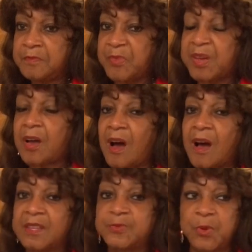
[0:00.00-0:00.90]

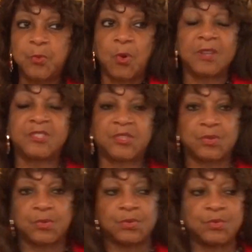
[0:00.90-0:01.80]
Because we want
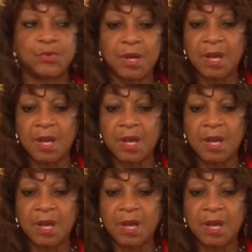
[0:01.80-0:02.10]
to